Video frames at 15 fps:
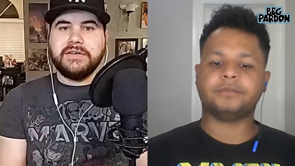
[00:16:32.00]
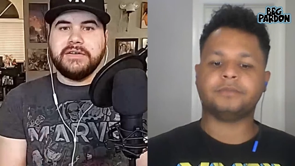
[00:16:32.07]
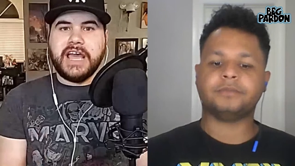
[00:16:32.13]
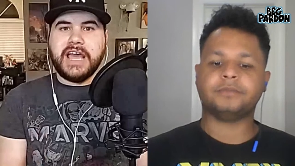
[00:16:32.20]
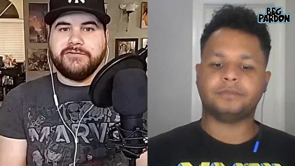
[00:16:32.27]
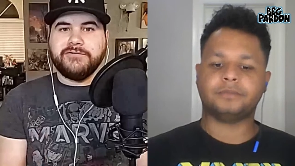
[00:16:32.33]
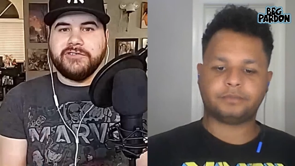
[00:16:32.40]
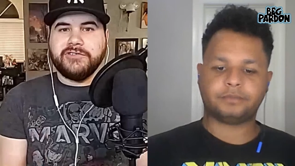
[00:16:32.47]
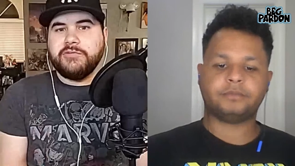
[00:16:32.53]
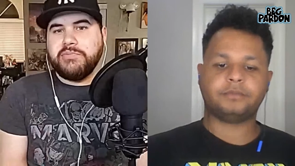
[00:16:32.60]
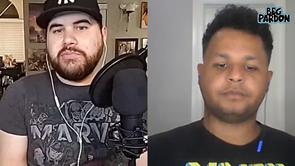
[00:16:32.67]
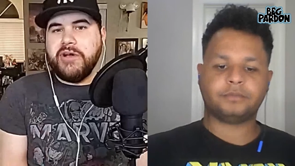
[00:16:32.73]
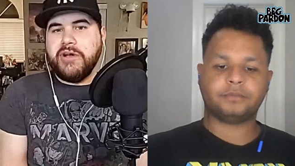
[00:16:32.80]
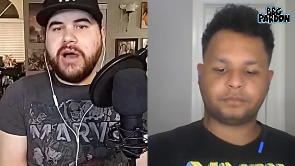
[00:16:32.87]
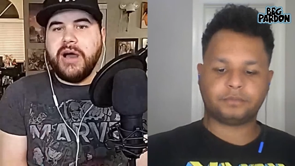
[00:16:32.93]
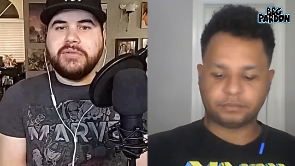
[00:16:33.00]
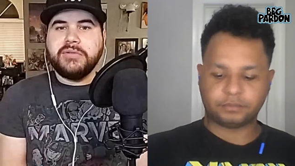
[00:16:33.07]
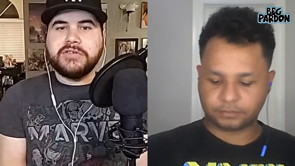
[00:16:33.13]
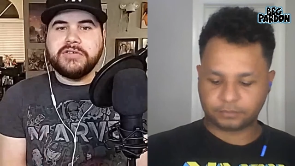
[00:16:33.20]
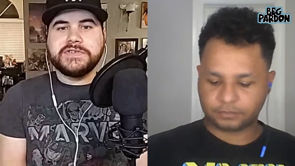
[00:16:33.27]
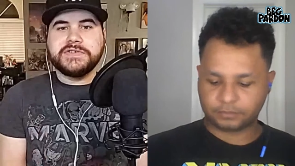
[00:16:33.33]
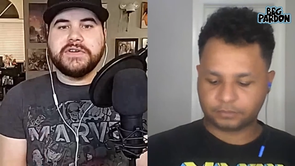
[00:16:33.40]
Speaker 1: They didn't have mm-hmm. real
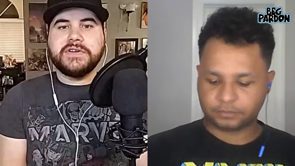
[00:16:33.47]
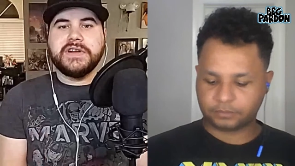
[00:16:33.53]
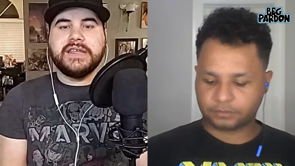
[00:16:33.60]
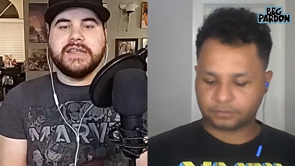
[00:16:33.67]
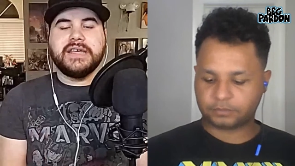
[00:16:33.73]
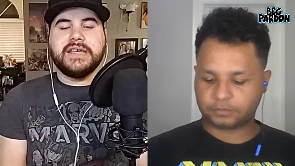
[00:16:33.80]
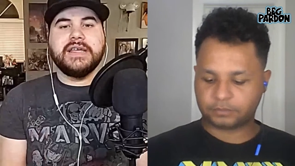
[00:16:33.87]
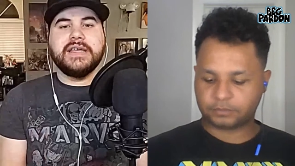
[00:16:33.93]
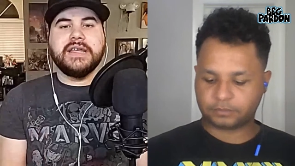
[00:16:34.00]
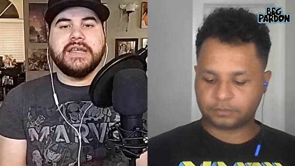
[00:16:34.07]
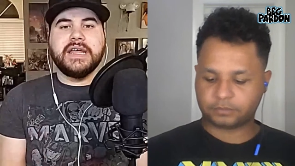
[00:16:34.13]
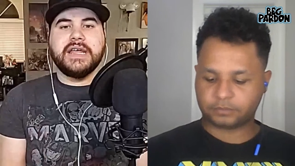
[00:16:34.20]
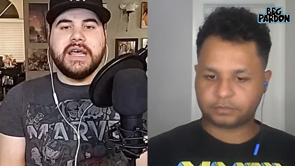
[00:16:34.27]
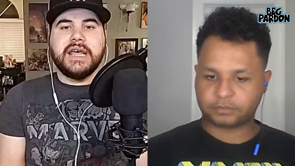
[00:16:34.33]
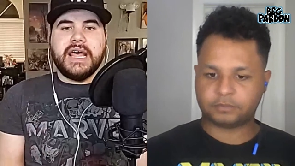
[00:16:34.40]
problems or anything.